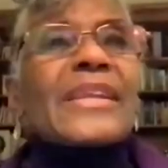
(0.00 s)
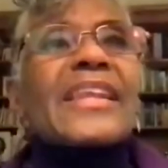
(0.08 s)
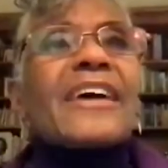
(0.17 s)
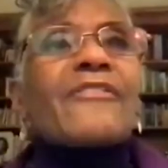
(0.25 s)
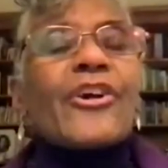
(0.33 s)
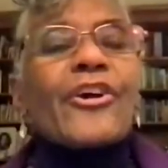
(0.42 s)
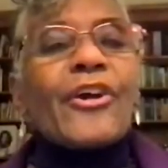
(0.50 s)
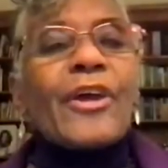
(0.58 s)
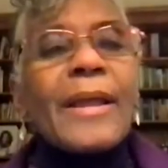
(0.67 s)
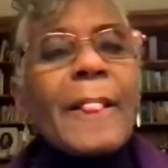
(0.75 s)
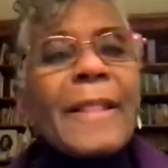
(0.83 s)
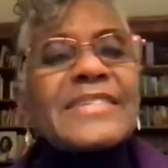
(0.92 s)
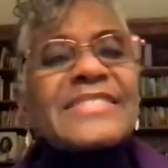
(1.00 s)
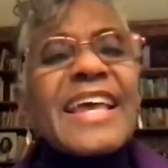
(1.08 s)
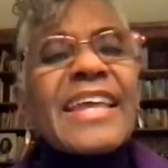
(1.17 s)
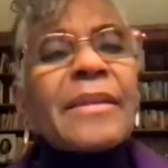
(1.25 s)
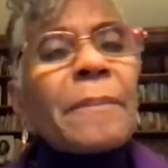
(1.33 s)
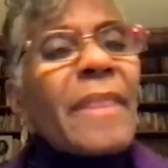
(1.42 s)
love her,
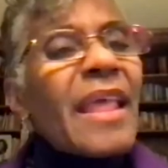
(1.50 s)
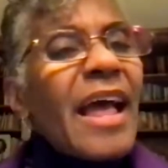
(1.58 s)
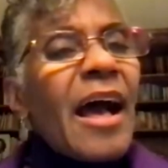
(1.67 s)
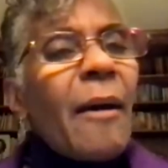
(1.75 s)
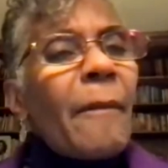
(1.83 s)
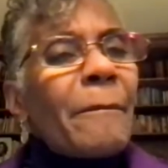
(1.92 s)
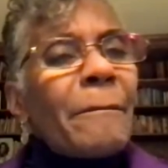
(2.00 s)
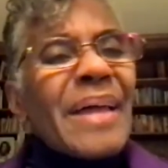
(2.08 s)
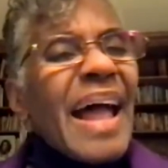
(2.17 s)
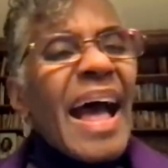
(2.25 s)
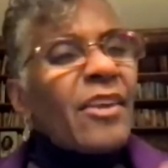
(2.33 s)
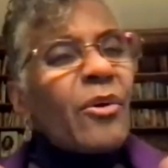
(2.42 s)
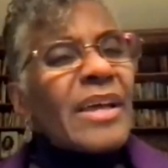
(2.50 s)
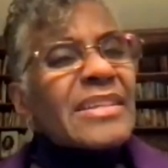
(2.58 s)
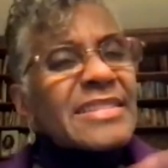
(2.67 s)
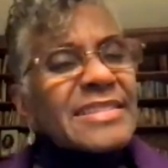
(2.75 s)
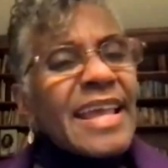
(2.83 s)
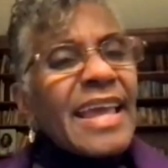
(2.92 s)
said, but I don't
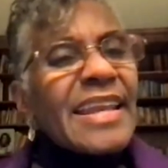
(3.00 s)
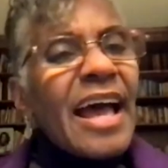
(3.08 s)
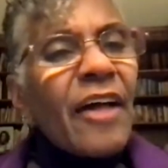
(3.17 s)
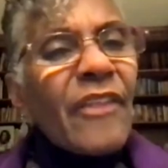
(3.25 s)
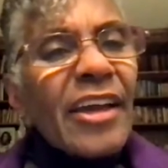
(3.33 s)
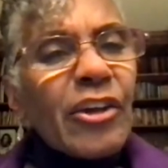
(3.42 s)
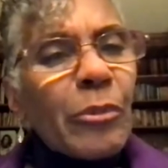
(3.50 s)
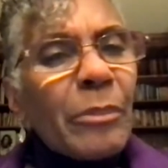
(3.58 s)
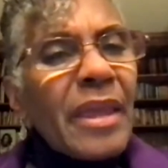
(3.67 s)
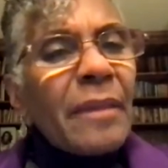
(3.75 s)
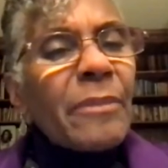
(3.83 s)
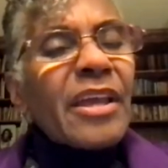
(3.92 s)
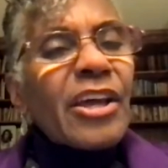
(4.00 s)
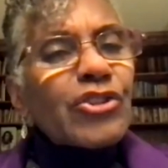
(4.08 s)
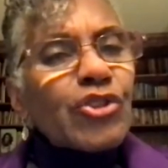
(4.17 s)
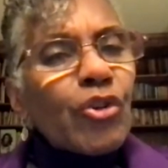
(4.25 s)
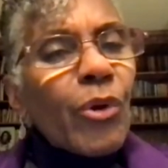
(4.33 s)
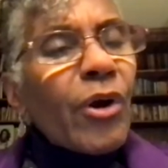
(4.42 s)
understand how that could be, because
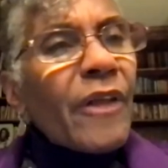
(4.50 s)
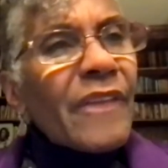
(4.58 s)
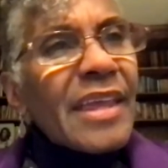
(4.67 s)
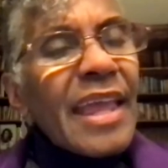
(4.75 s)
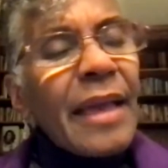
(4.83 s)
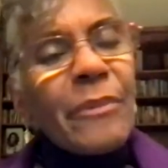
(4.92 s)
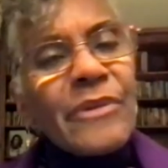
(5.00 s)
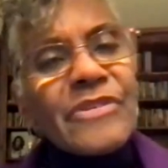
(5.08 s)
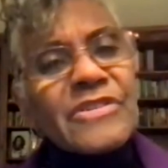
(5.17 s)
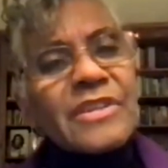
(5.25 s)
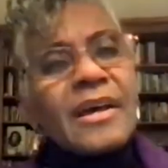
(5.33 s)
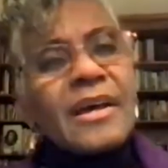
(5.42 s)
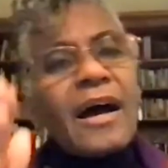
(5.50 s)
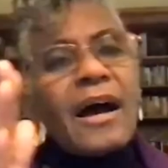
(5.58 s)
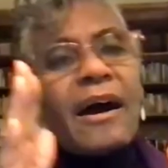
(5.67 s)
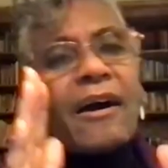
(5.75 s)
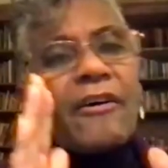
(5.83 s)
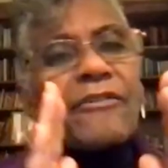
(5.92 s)
you were on the campus
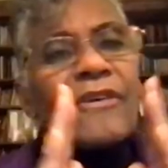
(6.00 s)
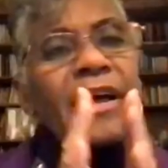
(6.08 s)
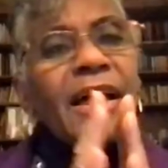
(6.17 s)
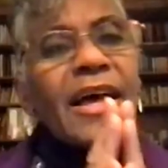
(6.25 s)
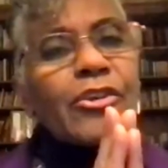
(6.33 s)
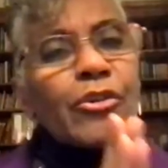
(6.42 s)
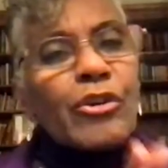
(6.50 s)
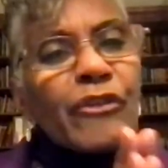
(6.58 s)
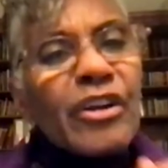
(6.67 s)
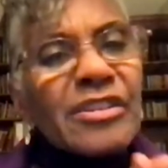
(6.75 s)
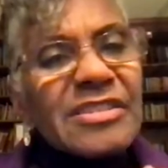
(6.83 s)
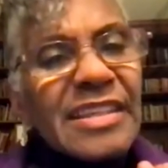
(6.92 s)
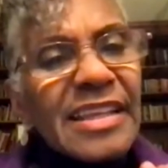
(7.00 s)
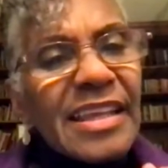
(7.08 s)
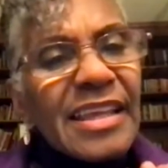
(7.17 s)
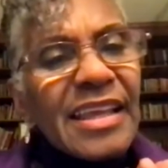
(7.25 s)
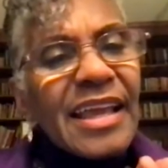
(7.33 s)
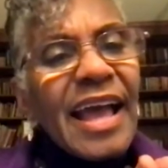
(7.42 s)
of a
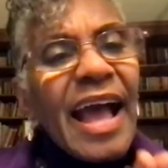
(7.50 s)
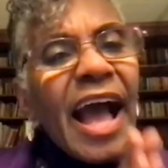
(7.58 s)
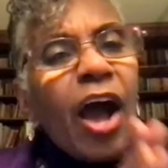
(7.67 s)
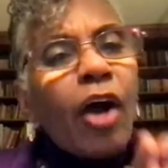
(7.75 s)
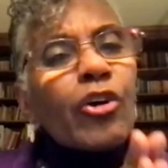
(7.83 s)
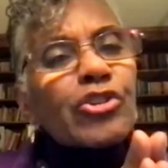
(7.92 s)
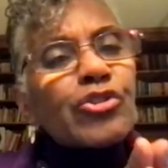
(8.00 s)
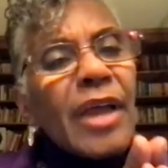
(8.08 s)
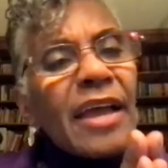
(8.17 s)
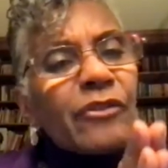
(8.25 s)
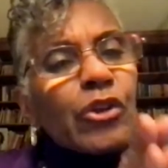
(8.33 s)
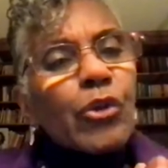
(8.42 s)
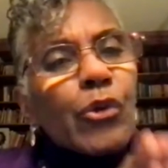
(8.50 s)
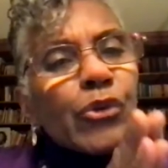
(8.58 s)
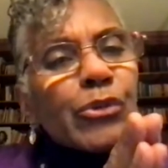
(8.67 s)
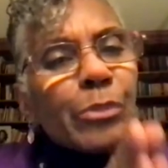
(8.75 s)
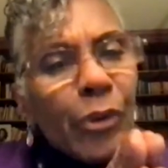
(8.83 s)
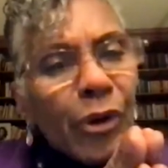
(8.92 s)
university. How could you have
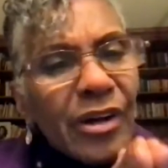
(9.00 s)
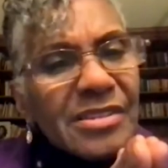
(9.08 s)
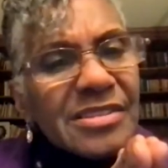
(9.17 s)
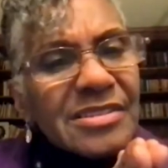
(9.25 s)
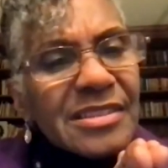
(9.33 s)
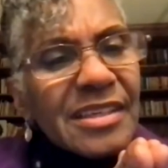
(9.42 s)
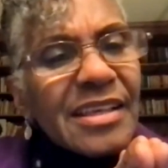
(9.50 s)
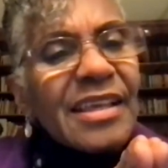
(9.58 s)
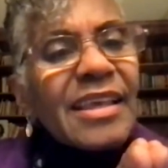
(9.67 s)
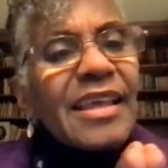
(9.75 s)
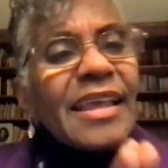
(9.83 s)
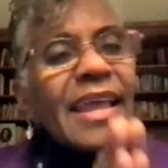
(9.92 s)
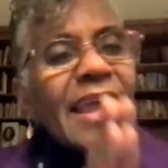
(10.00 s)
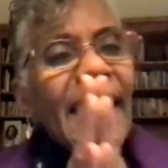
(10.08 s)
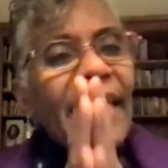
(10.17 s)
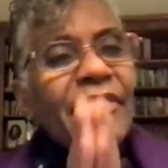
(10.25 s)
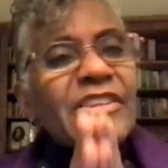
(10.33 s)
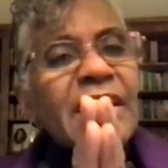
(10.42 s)
used books
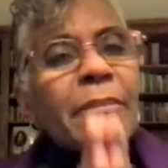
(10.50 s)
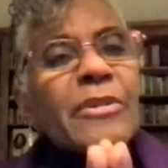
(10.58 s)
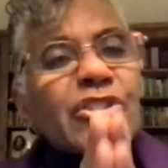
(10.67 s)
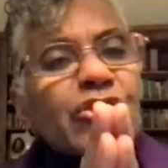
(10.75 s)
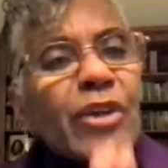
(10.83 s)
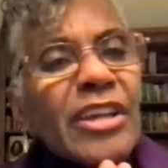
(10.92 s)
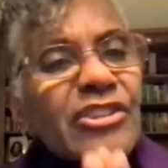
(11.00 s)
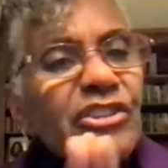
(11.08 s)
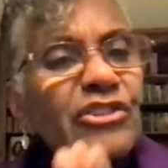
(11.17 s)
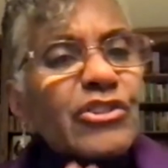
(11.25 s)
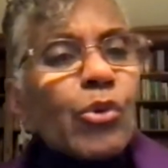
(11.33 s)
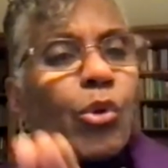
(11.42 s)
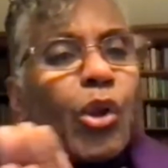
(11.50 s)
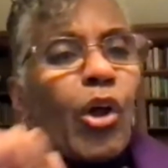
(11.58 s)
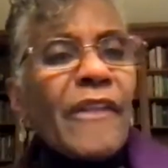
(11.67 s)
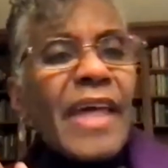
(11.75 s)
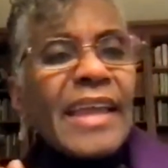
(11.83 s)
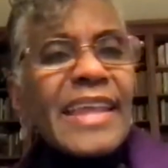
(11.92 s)
at the demonstration school
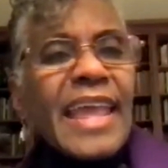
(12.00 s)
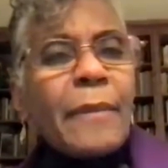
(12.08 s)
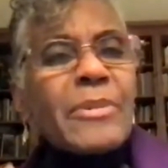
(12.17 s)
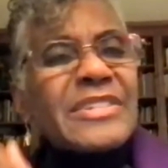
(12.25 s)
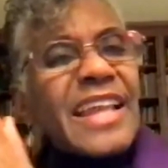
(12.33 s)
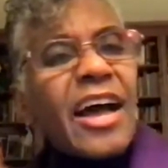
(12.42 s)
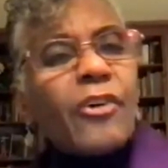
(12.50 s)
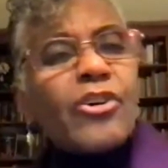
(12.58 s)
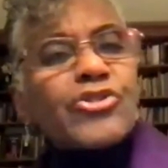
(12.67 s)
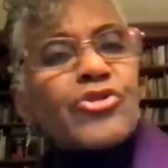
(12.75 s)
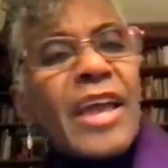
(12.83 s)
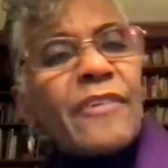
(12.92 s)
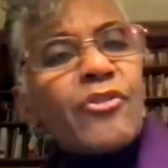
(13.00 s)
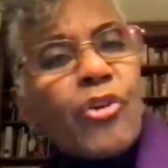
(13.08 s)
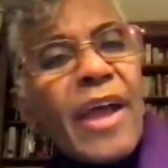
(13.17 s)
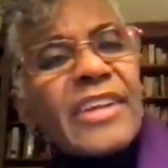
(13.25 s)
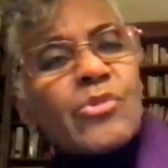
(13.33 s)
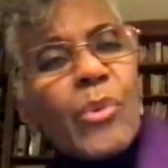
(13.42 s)
on that campus? And how could you have
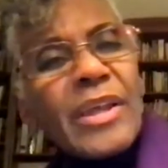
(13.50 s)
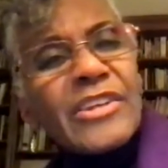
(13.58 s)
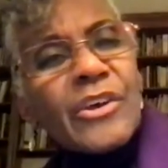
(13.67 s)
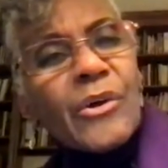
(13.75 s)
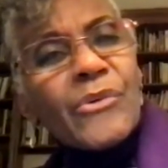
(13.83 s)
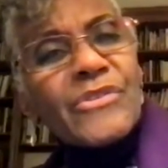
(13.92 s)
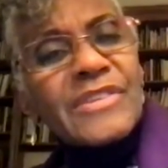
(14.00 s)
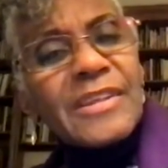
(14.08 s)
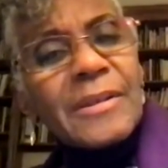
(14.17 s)
cracked windows?